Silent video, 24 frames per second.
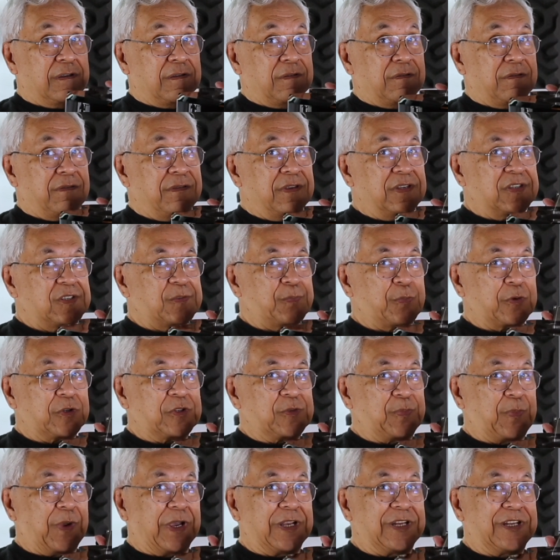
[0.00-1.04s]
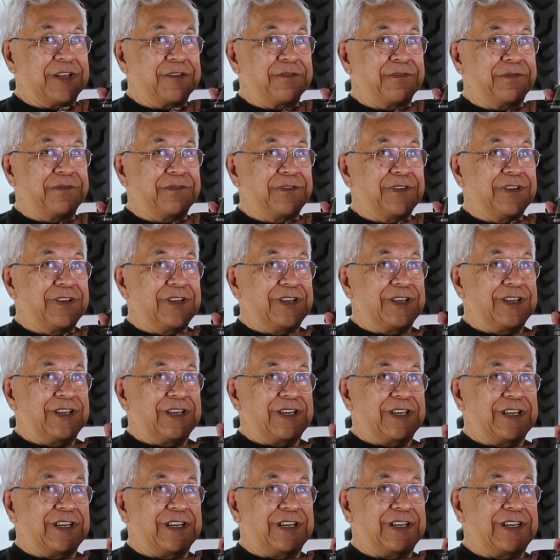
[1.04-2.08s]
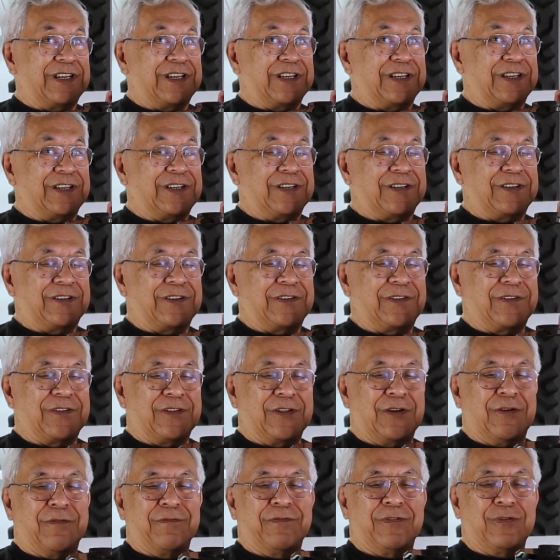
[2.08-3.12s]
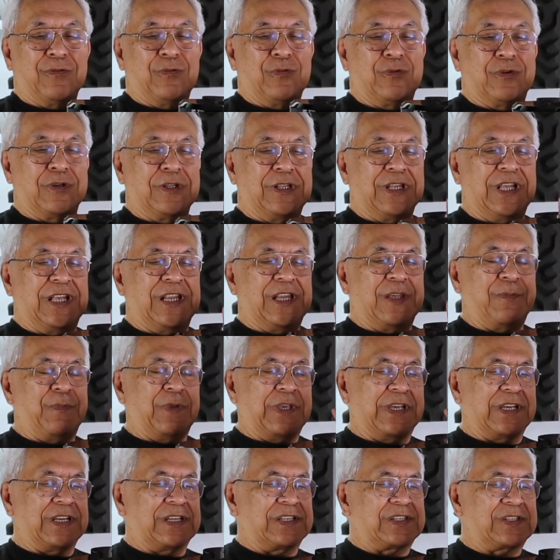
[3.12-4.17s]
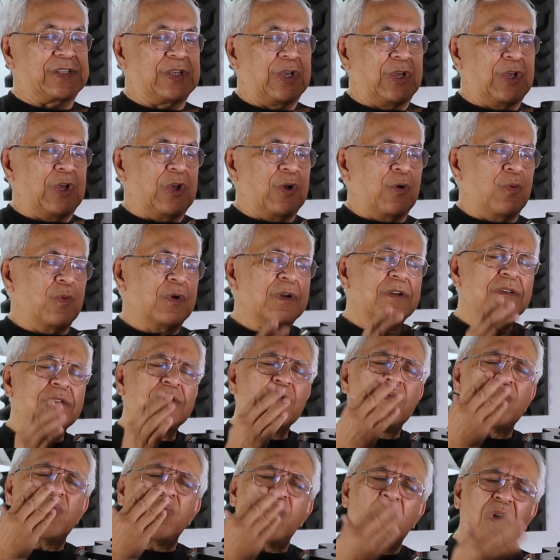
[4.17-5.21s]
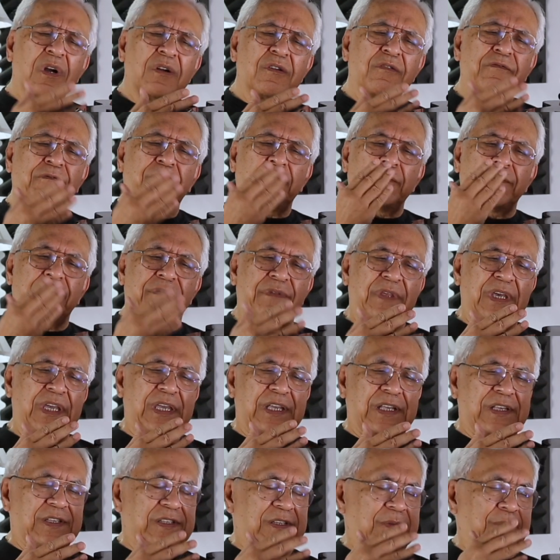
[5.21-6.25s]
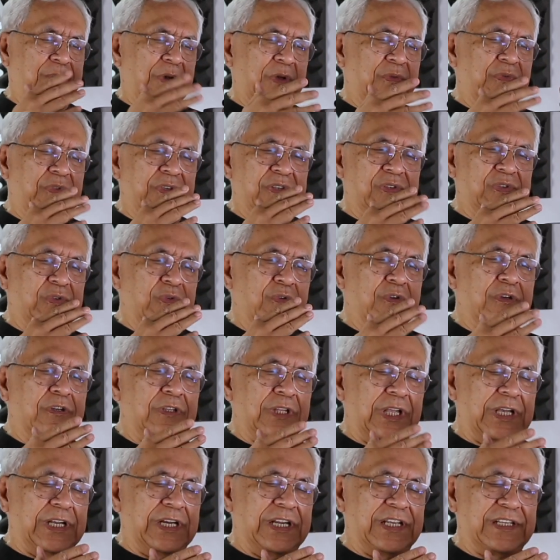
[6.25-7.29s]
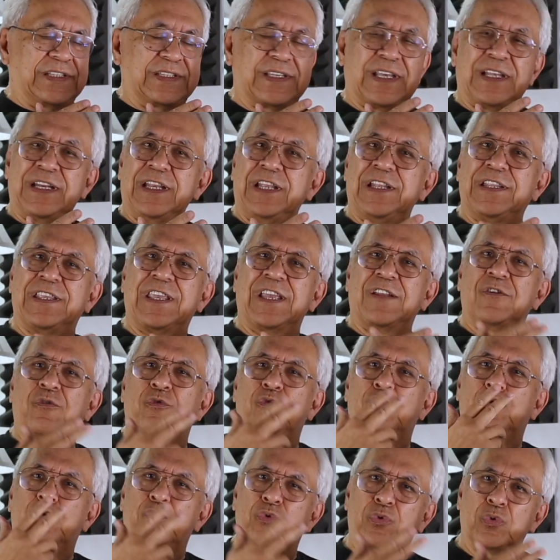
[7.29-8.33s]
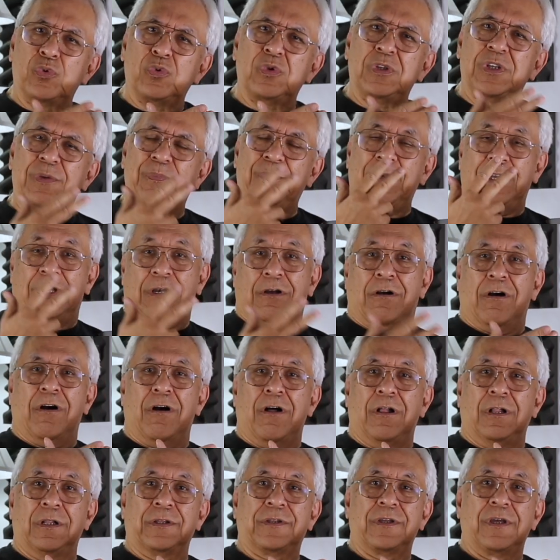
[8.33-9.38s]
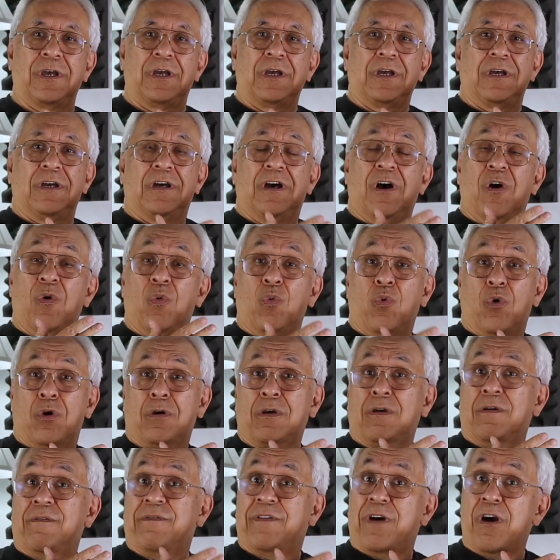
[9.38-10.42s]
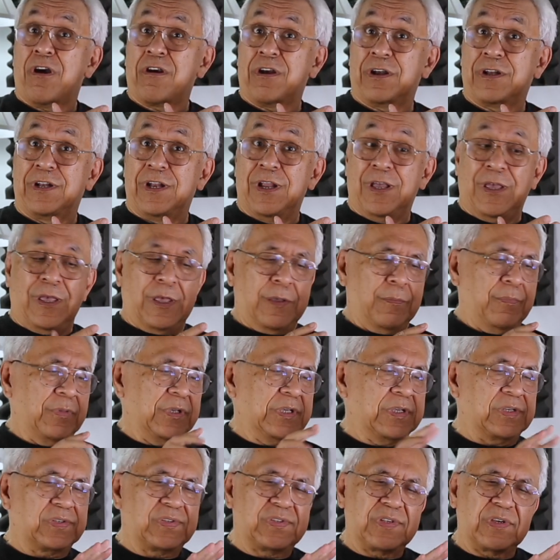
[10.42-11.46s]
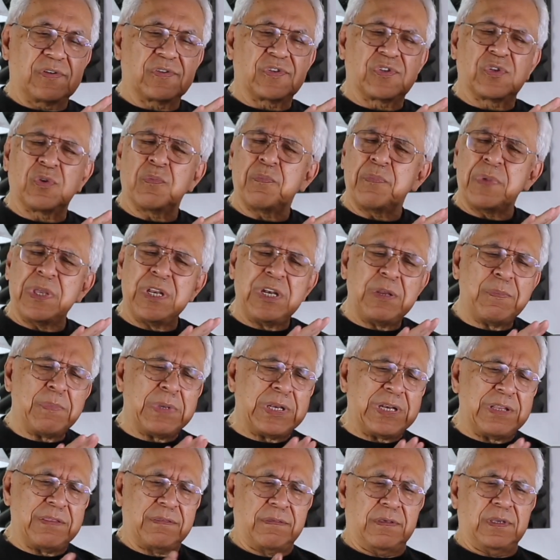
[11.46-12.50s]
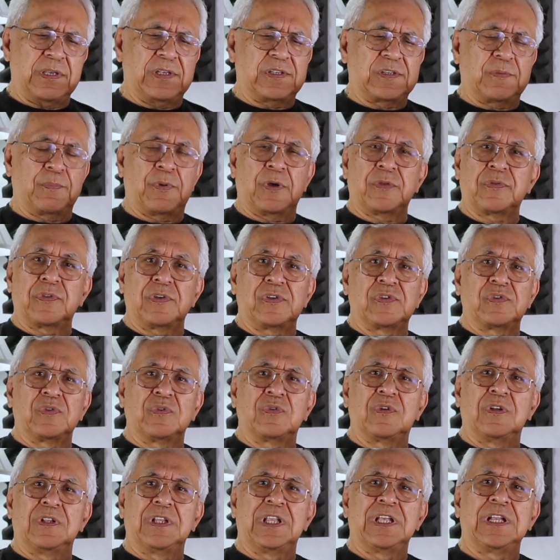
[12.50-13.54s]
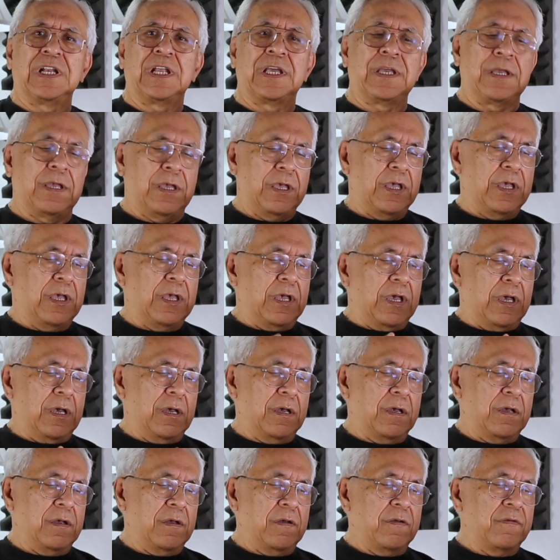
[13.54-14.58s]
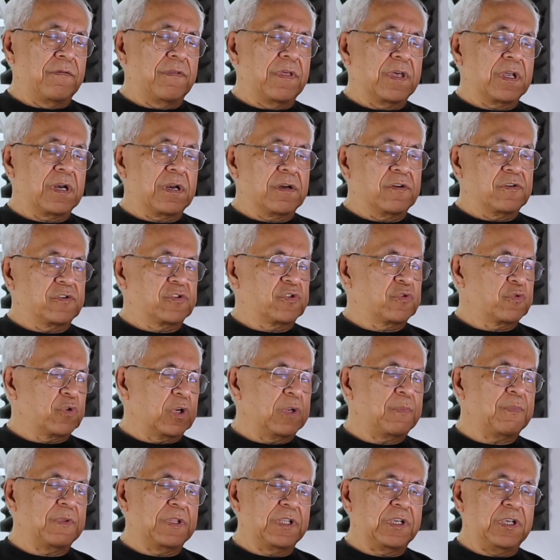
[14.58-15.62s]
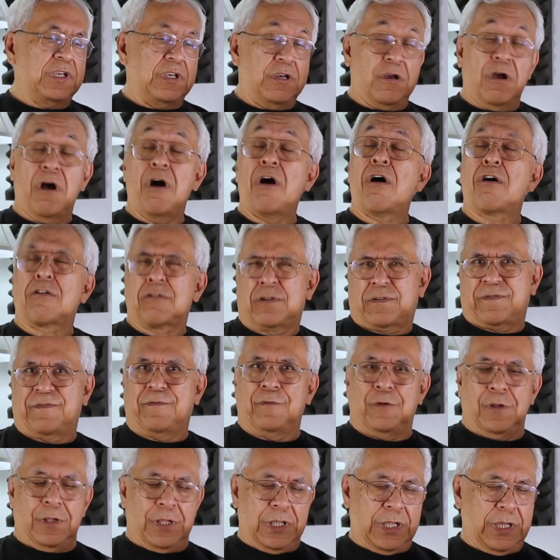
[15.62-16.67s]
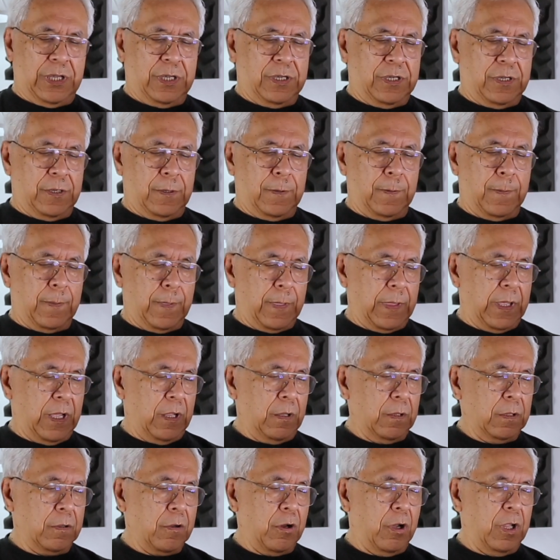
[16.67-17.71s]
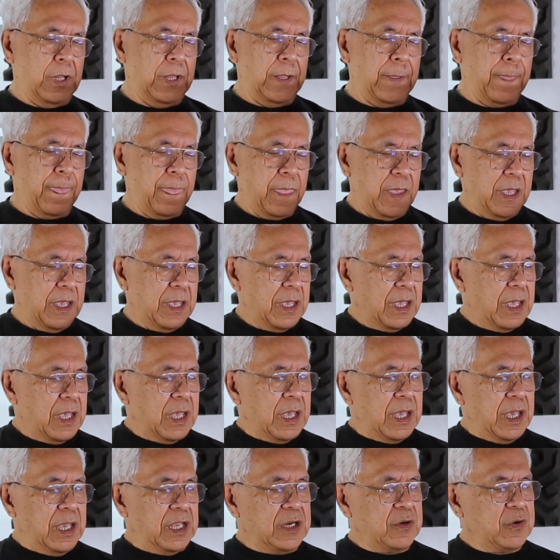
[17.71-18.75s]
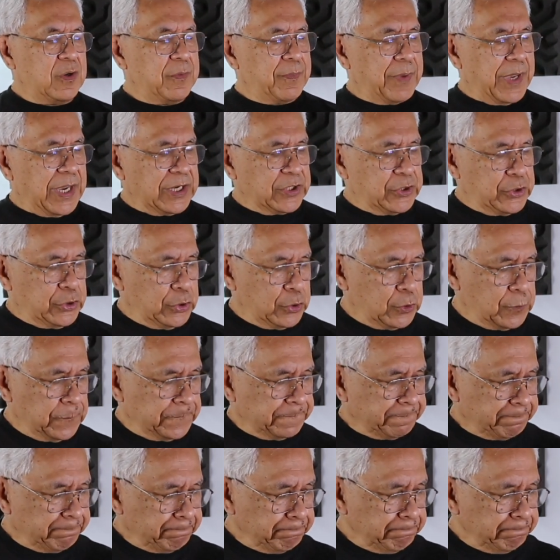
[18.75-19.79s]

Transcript: this perspective of the ukulele, because one of the wonderful things about this ukulele is that it can truly be called a work of art, because there's so many, many things about this ukulele that are extremely artful, I'll call it. Anyway, back to